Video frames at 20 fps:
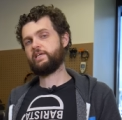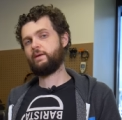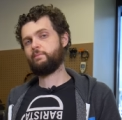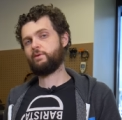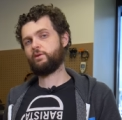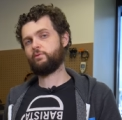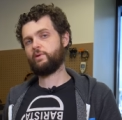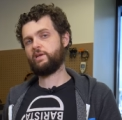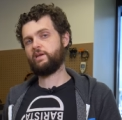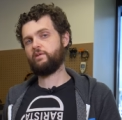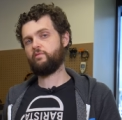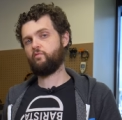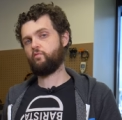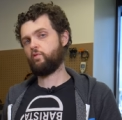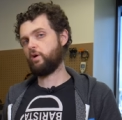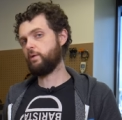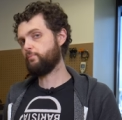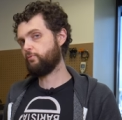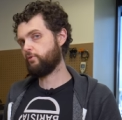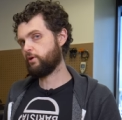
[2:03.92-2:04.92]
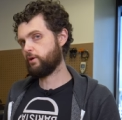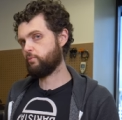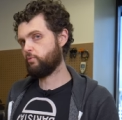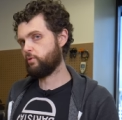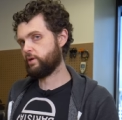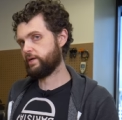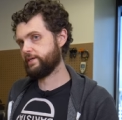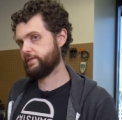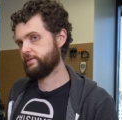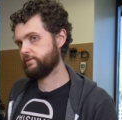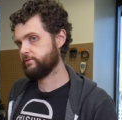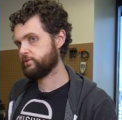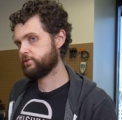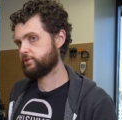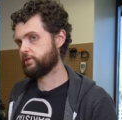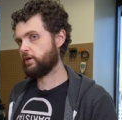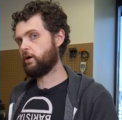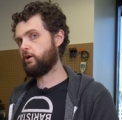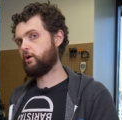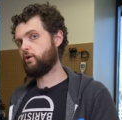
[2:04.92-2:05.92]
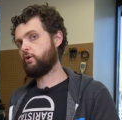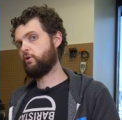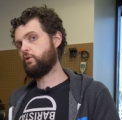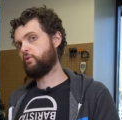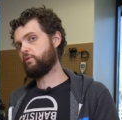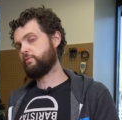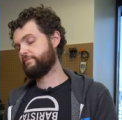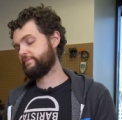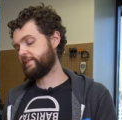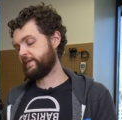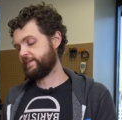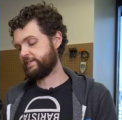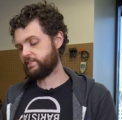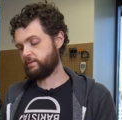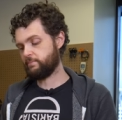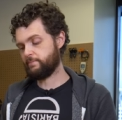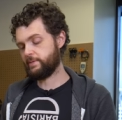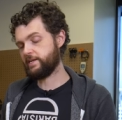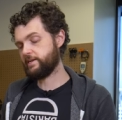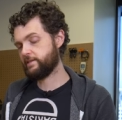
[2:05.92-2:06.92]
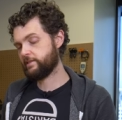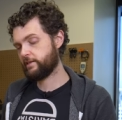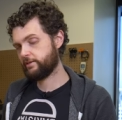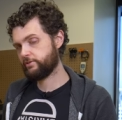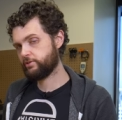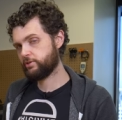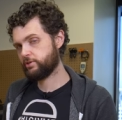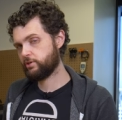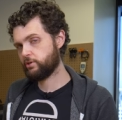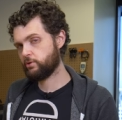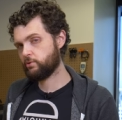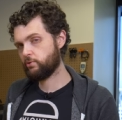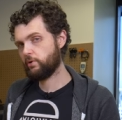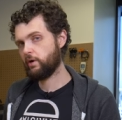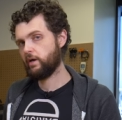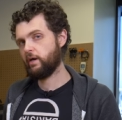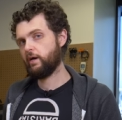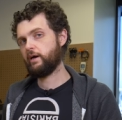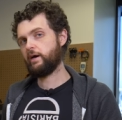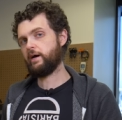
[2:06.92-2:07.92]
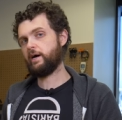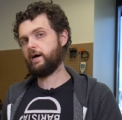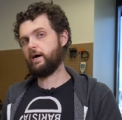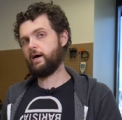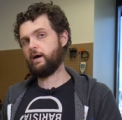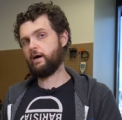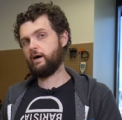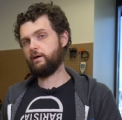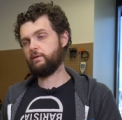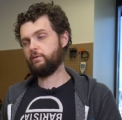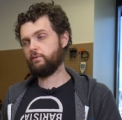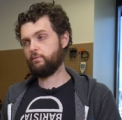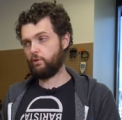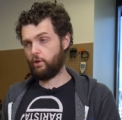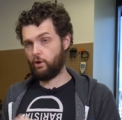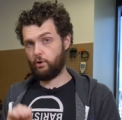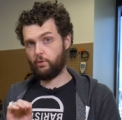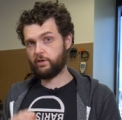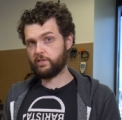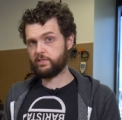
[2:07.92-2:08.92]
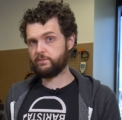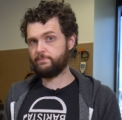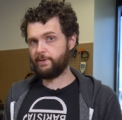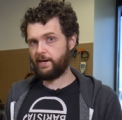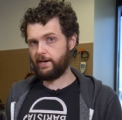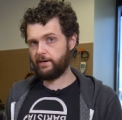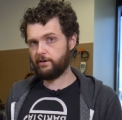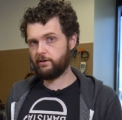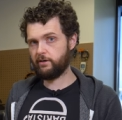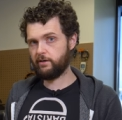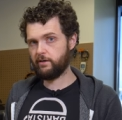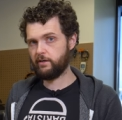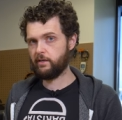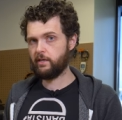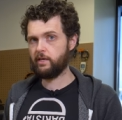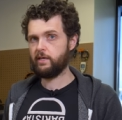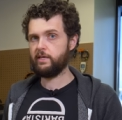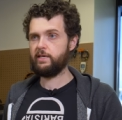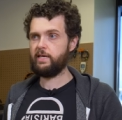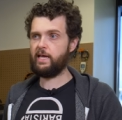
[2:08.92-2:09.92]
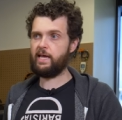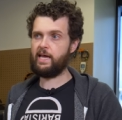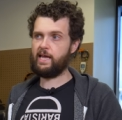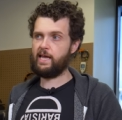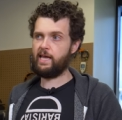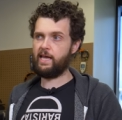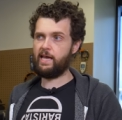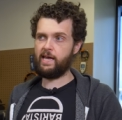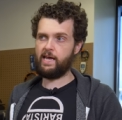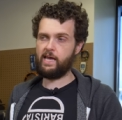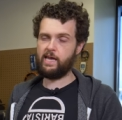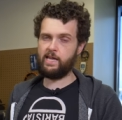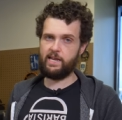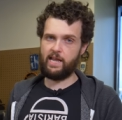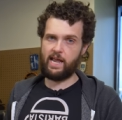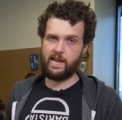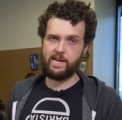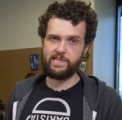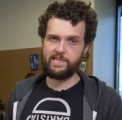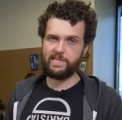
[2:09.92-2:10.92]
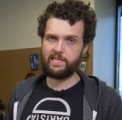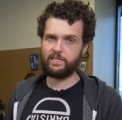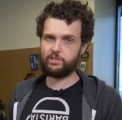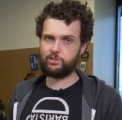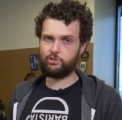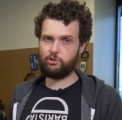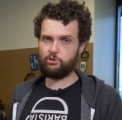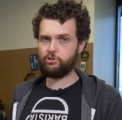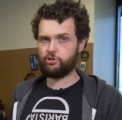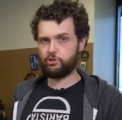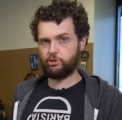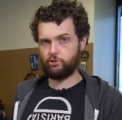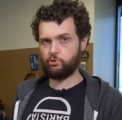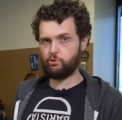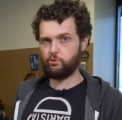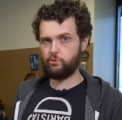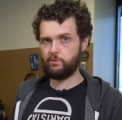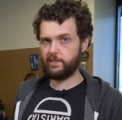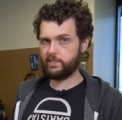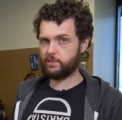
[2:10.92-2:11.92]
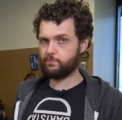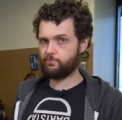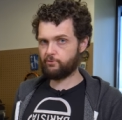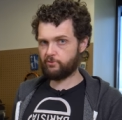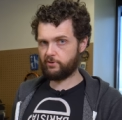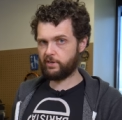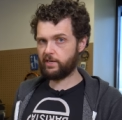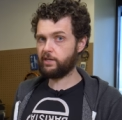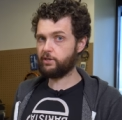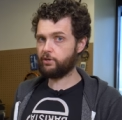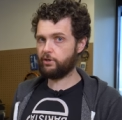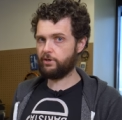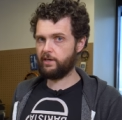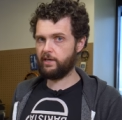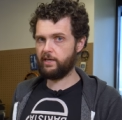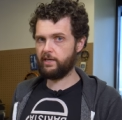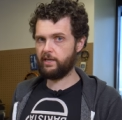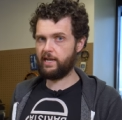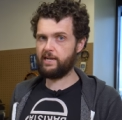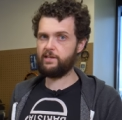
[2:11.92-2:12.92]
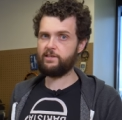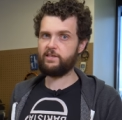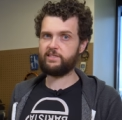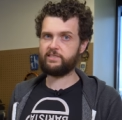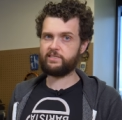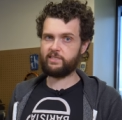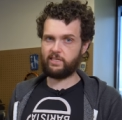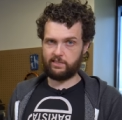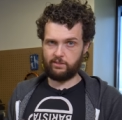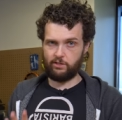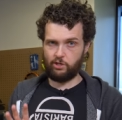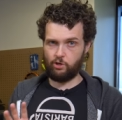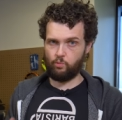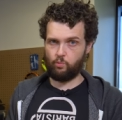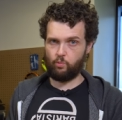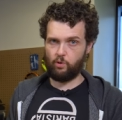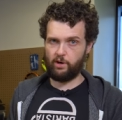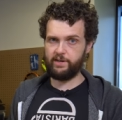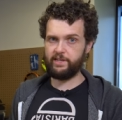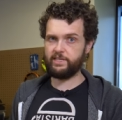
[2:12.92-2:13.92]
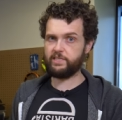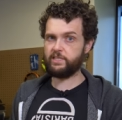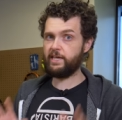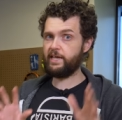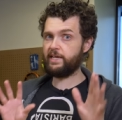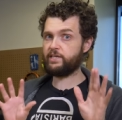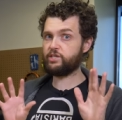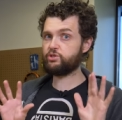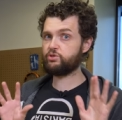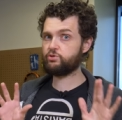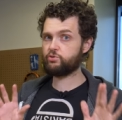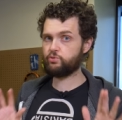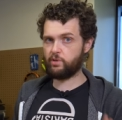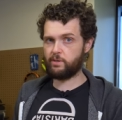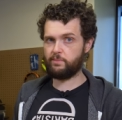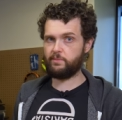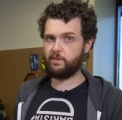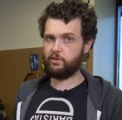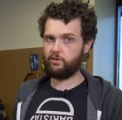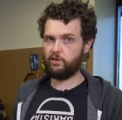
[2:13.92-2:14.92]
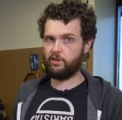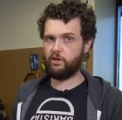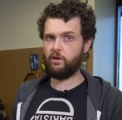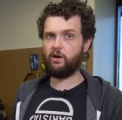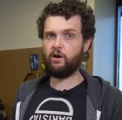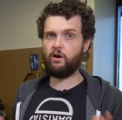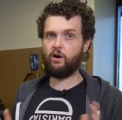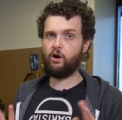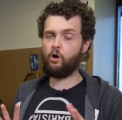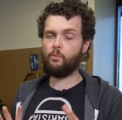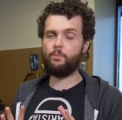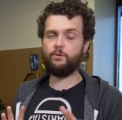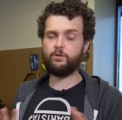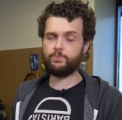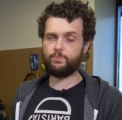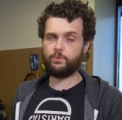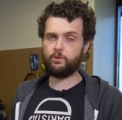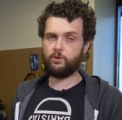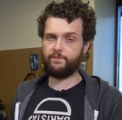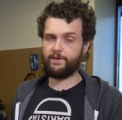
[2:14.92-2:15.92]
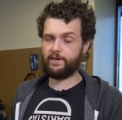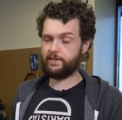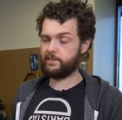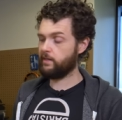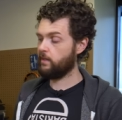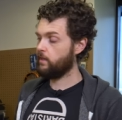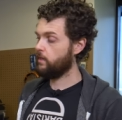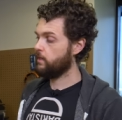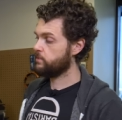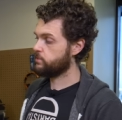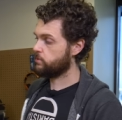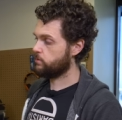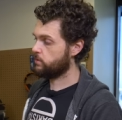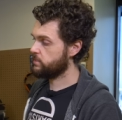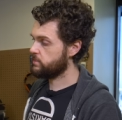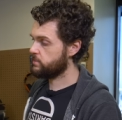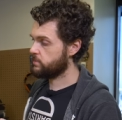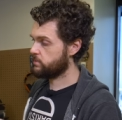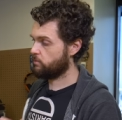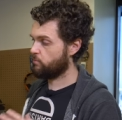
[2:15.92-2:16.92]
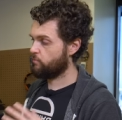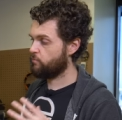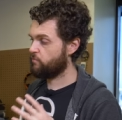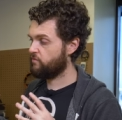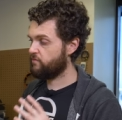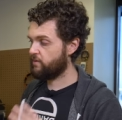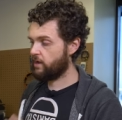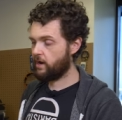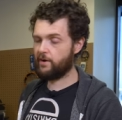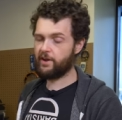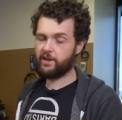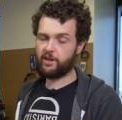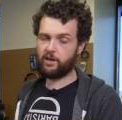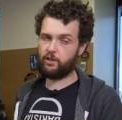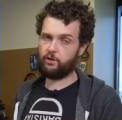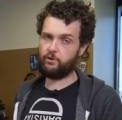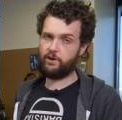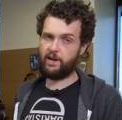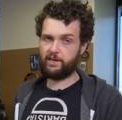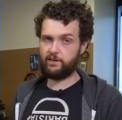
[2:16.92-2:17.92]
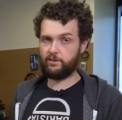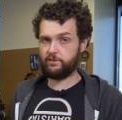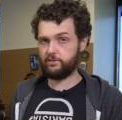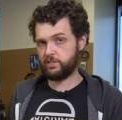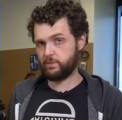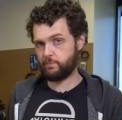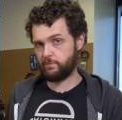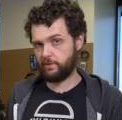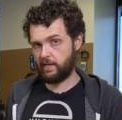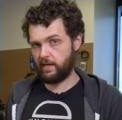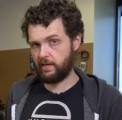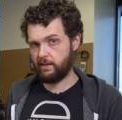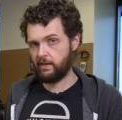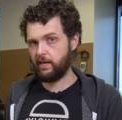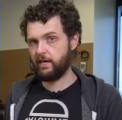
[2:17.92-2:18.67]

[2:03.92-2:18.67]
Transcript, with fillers: came in a reading of 1.1, so that doesn't mean anything to you. Uh, lower is better. And anything that's under two is pretty good. Anything that's like near one is extremely good, almost perfect. So this is a very color accurate display. It